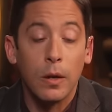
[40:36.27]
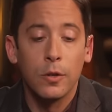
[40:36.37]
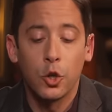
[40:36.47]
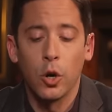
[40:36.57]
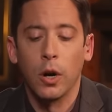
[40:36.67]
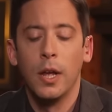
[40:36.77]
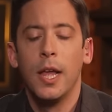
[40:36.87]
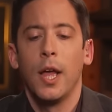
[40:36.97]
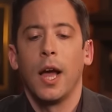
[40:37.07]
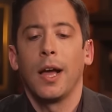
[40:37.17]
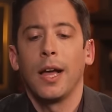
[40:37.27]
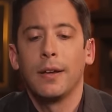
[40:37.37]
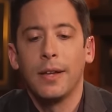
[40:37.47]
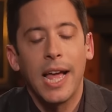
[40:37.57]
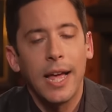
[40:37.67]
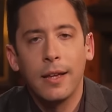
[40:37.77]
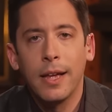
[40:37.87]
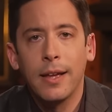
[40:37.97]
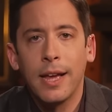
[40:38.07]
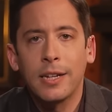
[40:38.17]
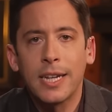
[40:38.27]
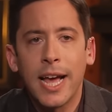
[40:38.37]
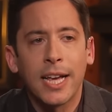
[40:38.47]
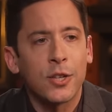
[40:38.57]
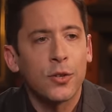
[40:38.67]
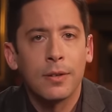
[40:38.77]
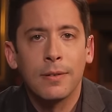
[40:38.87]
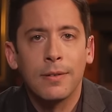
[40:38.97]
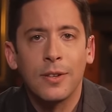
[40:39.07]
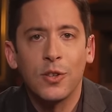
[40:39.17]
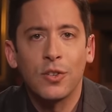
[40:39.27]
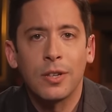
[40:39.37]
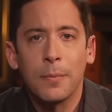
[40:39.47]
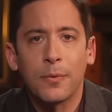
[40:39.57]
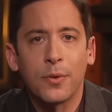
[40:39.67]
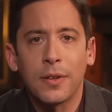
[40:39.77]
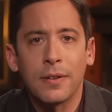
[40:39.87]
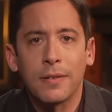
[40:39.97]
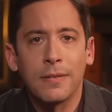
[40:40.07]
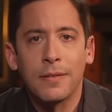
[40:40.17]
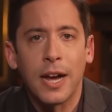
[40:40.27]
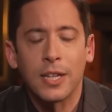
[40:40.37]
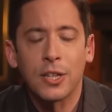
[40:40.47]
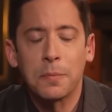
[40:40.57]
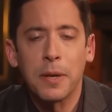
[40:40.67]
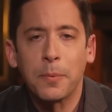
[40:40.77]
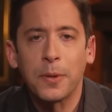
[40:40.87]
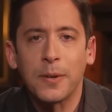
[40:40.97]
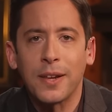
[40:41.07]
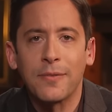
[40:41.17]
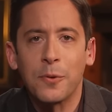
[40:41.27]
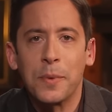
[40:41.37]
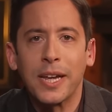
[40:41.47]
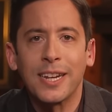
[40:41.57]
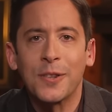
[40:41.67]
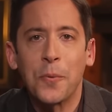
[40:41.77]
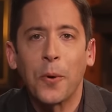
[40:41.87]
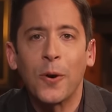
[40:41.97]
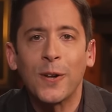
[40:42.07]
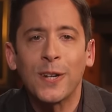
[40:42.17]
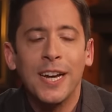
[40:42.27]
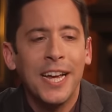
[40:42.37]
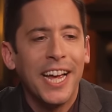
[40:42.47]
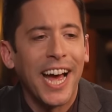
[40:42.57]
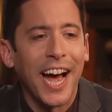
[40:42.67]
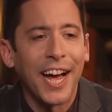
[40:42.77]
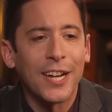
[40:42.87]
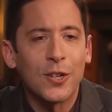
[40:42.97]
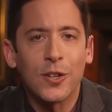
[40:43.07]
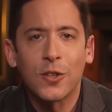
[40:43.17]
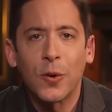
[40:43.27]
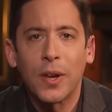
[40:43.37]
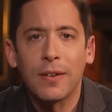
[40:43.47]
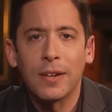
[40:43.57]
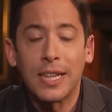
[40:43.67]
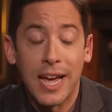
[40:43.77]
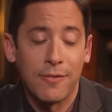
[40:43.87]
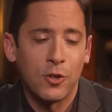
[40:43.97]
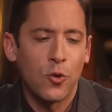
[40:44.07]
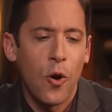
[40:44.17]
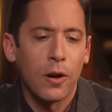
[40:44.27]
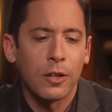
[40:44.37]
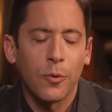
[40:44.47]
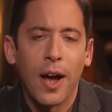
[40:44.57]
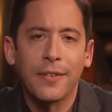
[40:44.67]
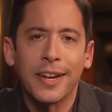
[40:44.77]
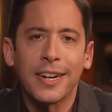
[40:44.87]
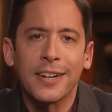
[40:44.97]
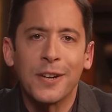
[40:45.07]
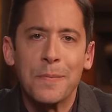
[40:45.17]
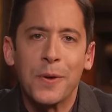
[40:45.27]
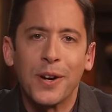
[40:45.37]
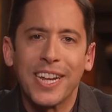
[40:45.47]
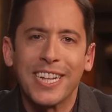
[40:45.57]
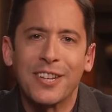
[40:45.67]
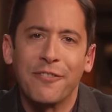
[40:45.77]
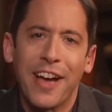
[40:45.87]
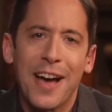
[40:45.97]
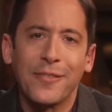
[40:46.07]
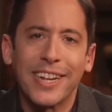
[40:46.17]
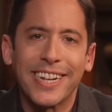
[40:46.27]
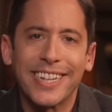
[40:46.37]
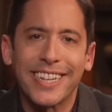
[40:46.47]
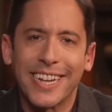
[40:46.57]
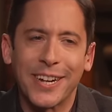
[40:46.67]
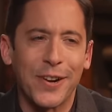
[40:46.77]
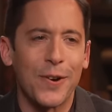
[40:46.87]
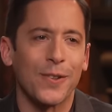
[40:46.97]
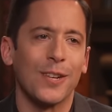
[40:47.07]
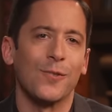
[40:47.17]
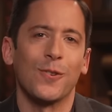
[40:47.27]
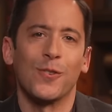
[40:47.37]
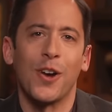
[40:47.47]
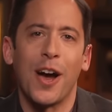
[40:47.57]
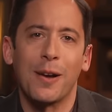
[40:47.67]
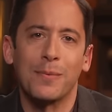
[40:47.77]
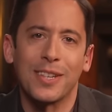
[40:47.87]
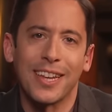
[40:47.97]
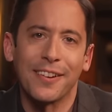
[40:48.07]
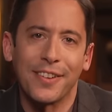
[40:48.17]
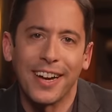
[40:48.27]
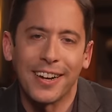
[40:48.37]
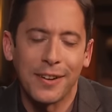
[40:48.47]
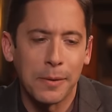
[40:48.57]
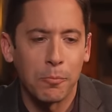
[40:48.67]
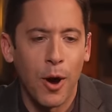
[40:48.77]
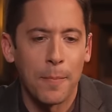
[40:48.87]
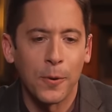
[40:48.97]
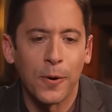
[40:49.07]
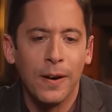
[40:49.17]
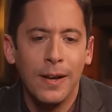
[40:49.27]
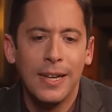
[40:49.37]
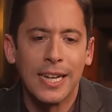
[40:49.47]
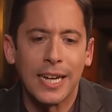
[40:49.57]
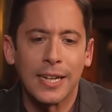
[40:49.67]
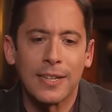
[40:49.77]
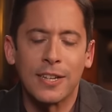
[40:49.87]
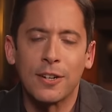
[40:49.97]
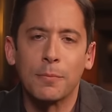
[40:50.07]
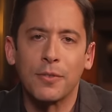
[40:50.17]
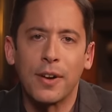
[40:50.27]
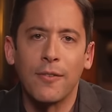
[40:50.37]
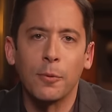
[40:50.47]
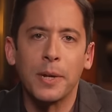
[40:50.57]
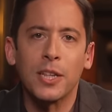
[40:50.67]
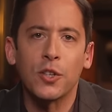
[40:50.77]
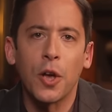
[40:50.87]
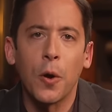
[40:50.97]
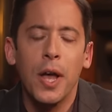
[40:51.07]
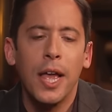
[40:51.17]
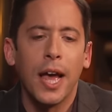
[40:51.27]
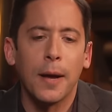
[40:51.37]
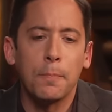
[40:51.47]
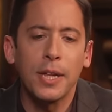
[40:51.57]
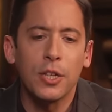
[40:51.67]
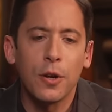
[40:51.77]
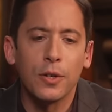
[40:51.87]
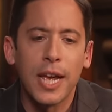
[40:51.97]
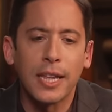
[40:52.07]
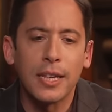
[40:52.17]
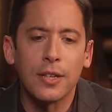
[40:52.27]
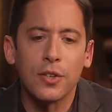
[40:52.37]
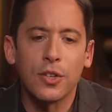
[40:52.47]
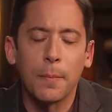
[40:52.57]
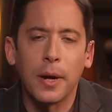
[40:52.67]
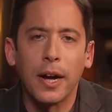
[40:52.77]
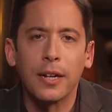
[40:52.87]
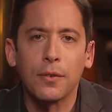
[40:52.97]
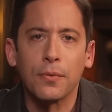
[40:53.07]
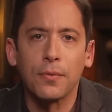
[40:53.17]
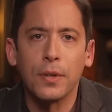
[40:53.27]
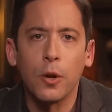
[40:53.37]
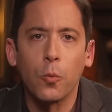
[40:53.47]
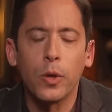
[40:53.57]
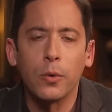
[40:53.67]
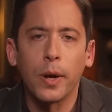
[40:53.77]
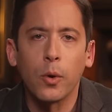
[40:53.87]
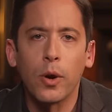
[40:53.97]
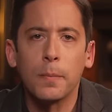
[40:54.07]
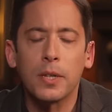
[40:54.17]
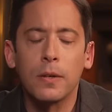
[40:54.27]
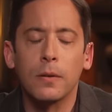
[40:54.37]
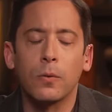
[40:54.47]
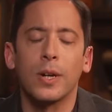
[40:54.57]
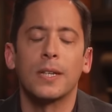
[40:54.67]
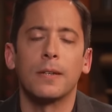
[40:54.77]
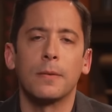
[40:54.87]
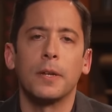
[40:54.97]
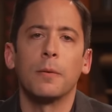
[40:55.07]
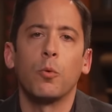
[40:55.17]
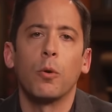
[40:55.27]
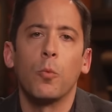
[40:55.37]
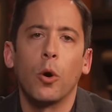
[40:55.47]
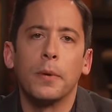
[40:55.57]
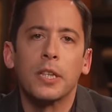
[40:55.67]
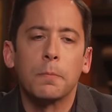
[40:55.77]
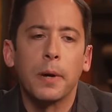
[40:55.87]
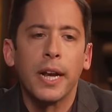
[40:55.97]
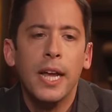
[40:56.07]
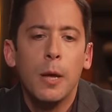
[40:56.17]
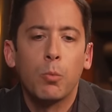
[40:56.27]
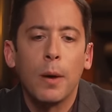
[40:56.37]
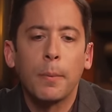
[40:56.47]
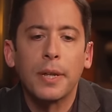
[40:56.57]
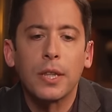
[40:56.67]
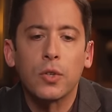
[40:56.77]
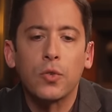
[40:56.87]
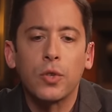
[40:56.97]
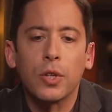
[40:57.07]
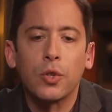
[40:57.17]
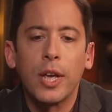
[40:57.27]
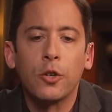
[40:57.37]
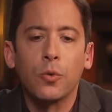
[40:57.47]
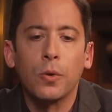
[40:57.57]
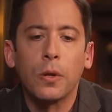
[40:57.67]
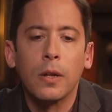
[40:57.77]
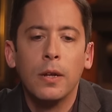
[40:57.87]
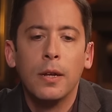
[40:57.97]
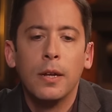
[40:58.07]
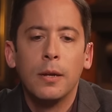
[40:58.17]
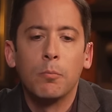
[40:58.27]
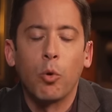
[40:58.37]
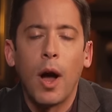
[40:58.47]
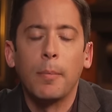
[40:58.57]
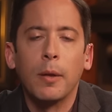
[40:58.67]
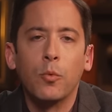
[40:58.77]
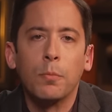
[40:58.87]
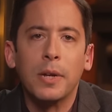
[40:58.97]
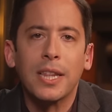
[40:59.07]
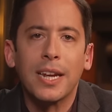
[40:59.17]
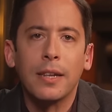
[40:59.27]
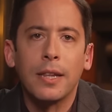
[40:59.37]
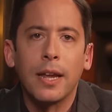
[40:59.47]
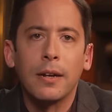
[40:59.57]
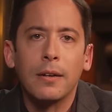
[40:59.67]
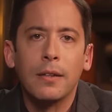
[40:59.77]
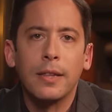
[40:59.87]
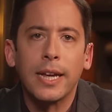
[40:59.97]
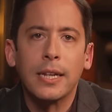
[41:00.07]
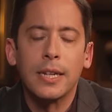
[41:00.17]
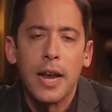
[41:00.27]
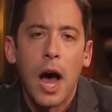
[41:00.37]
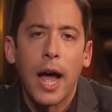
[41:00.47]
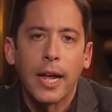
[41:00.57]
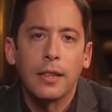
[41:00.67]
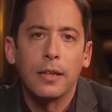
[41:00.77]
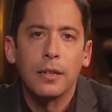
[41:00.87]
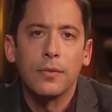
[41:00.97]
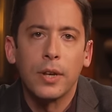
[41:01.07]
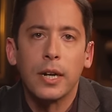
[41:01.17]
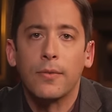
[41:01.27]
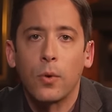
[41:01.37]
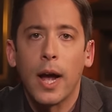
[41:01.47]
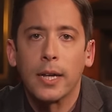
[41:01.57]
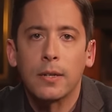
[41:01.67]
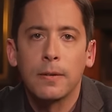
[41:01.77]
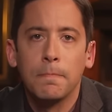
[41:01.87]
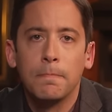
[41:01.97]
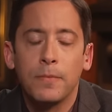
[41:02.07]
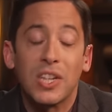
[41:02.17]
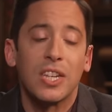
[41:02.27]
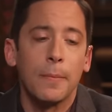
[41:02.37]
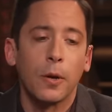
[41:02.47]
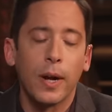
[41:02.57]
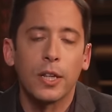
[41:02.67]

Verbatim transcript: Sure. Uh, LDS, some of the nicest people you'll ever meet in the world. Uh, just so lovely. They have strong, thriving communities and families. They go, they do their jobs. They've got like proper uh, systems of government. So uh, please don't take this as some kind of you know withering criticism on the poor Mormons. But probably this the central problem would be that that they deny the divinity of Christ. It's a similar